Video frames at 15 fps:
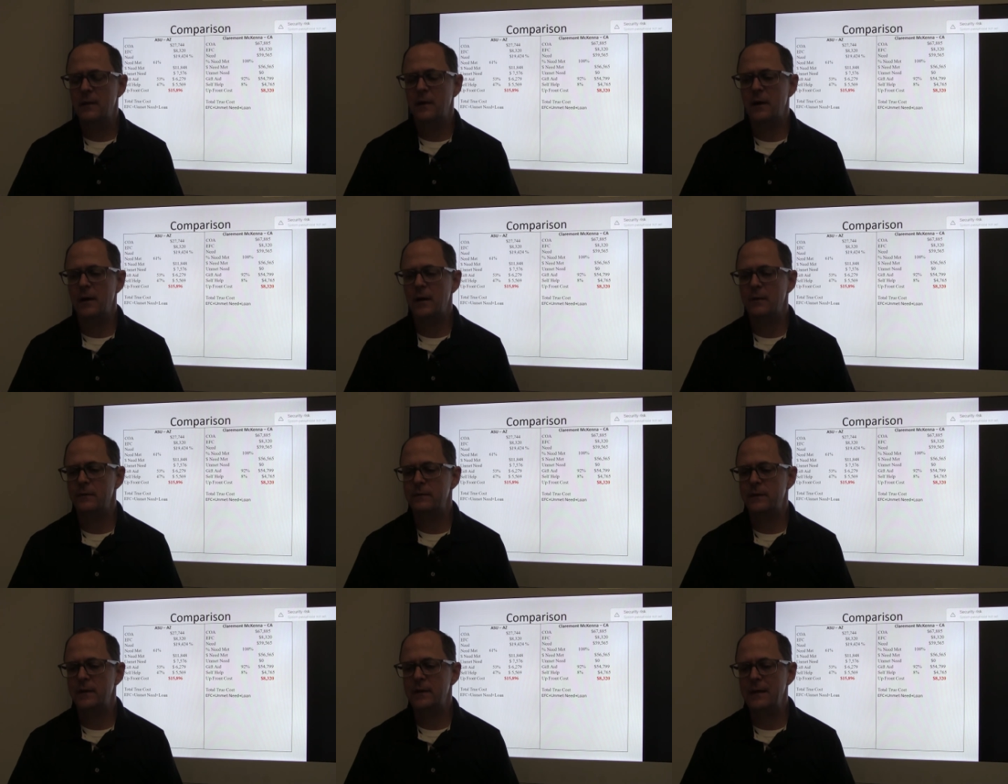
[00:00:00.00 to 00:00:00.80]

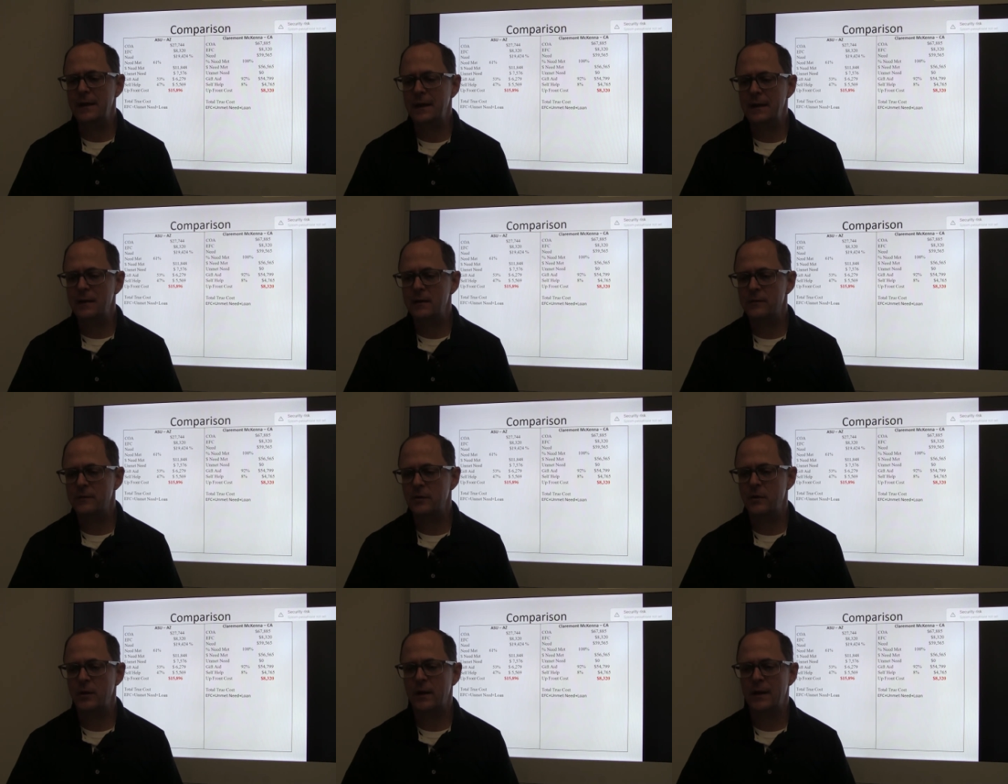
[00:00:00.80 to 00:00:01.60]
of the need.
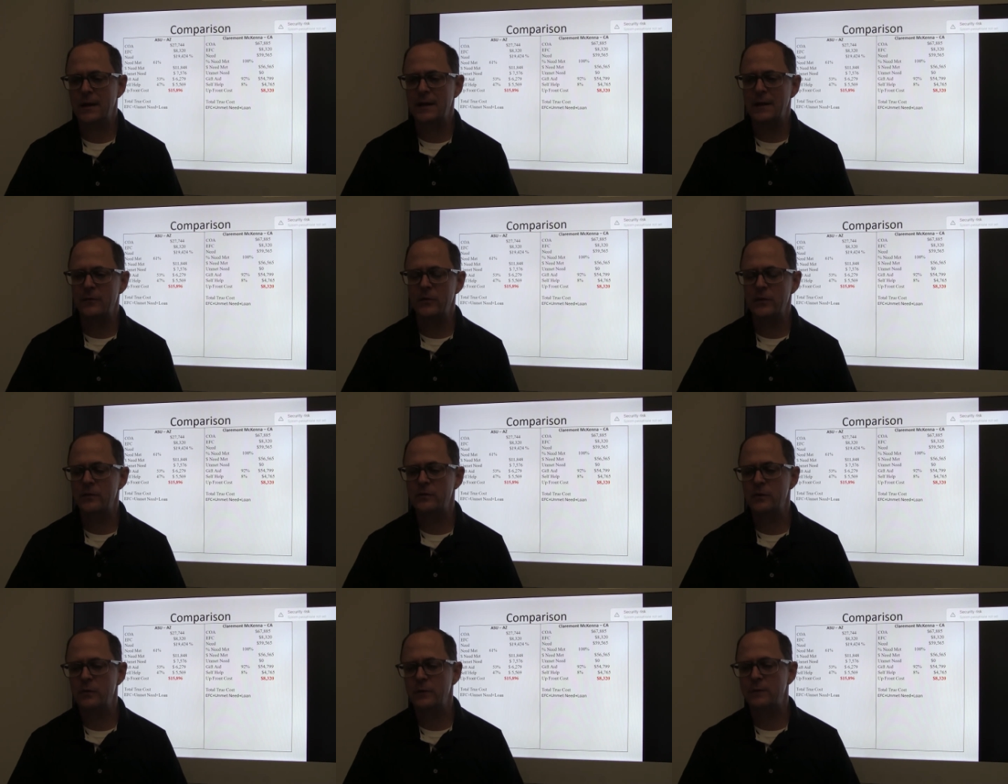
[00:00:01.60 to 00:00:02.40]
So they're going to give the
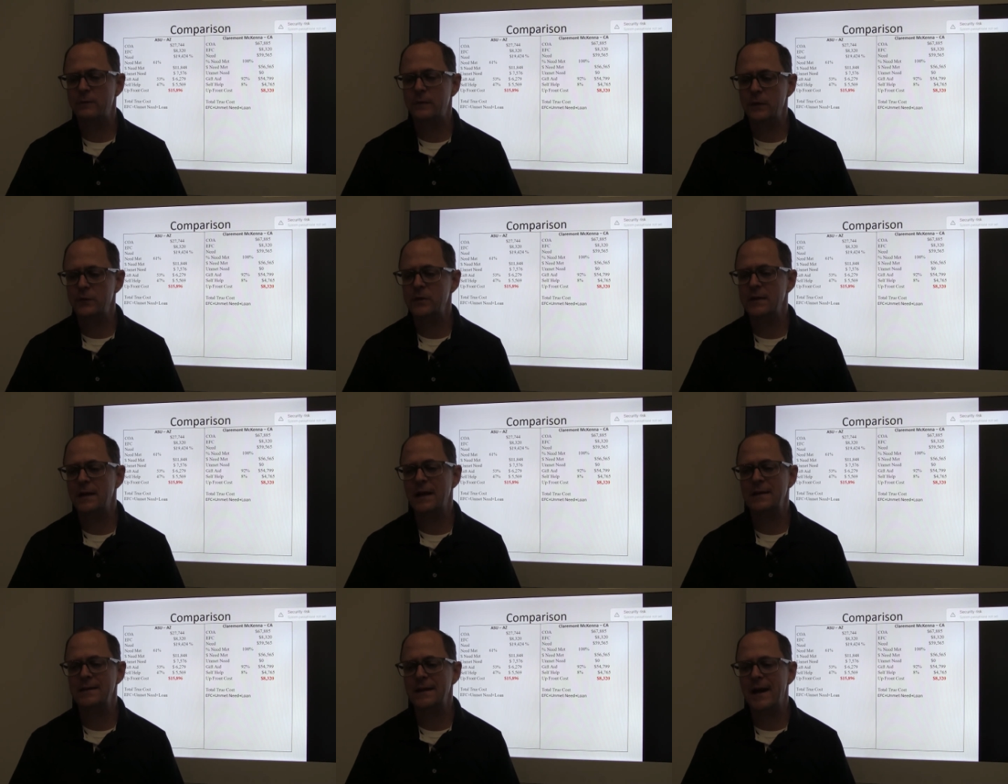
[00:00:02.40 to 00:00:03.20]
student
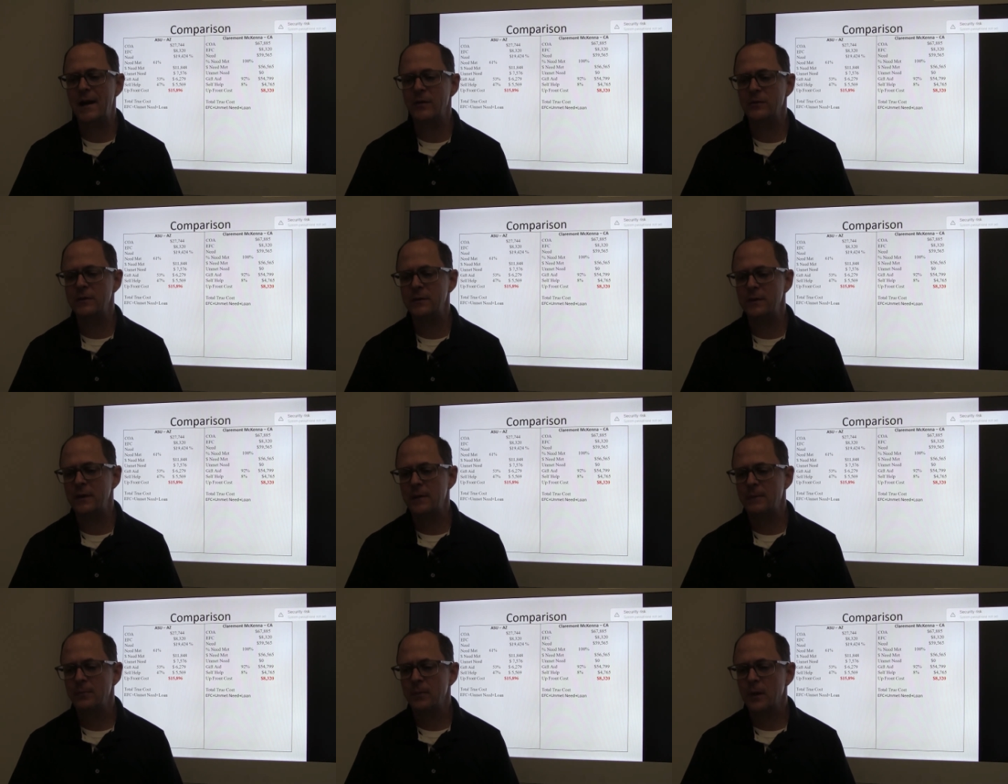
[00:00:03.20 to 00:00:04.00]

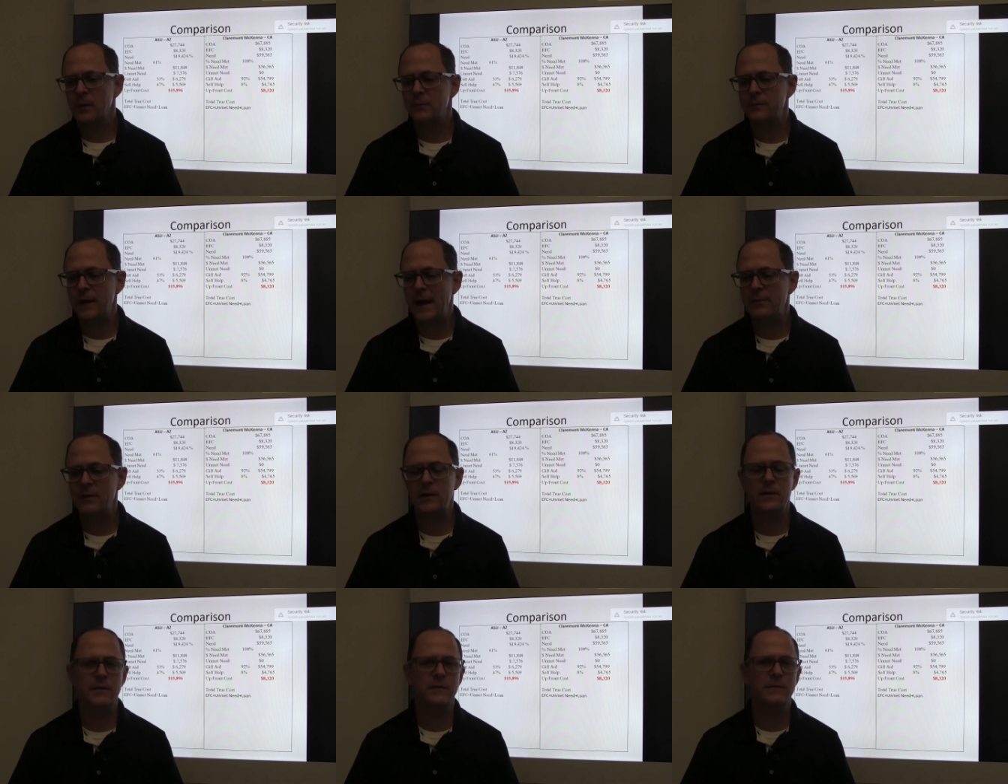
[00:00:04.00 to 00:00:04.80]

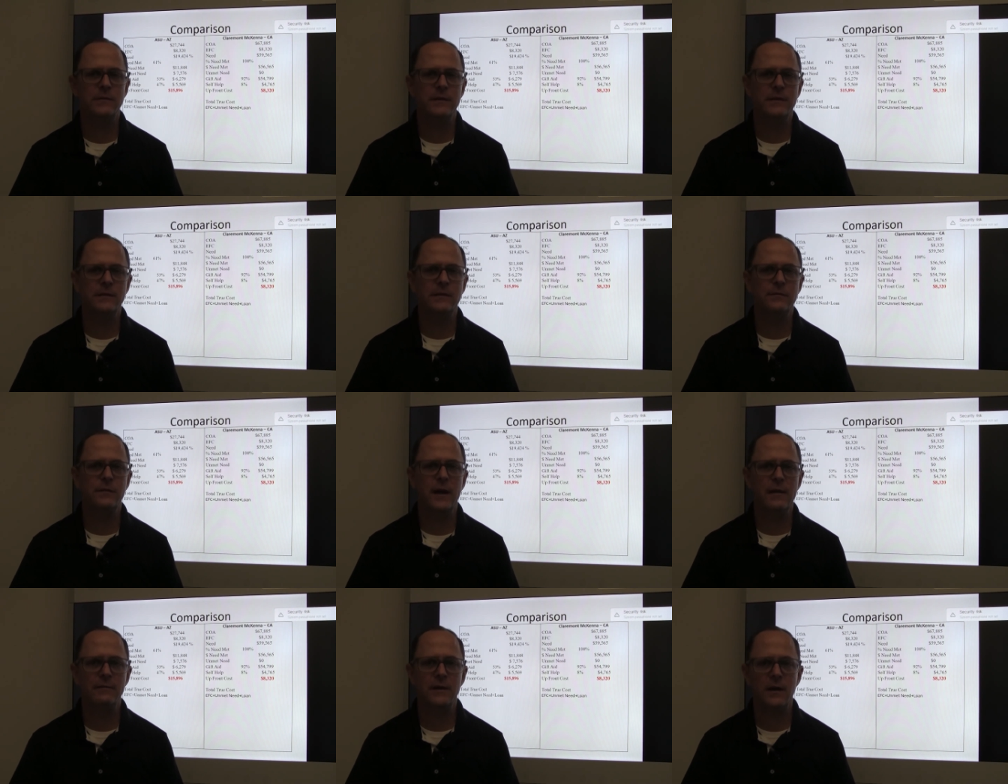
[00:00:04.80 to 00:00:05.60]

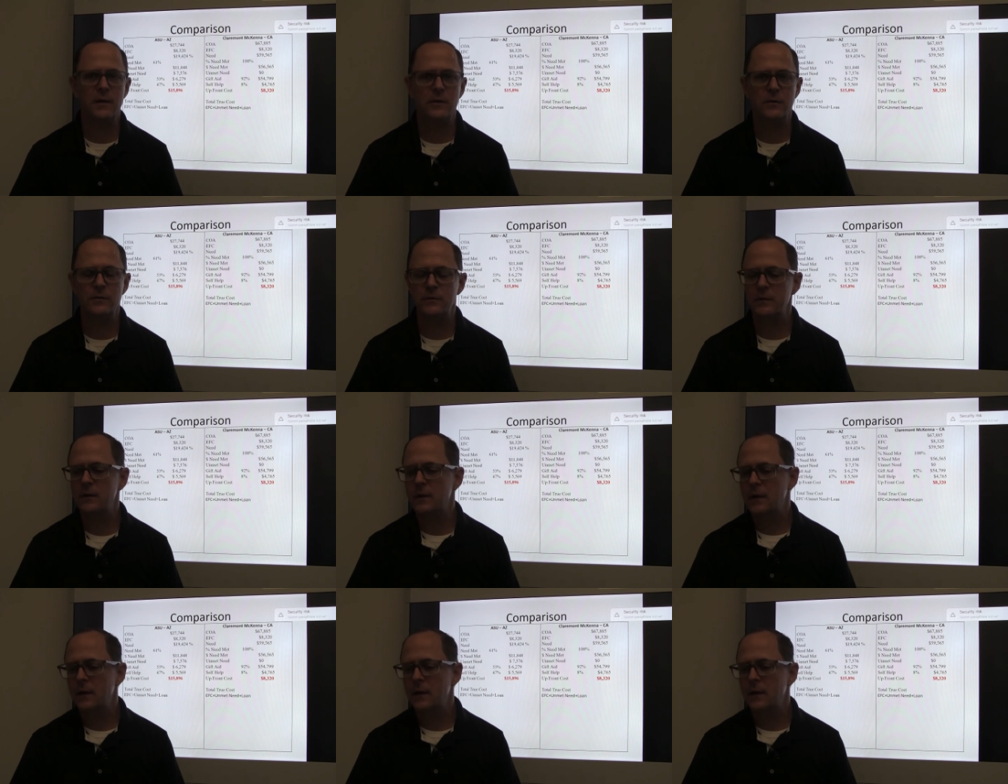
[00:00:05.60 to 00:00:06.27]
$59,565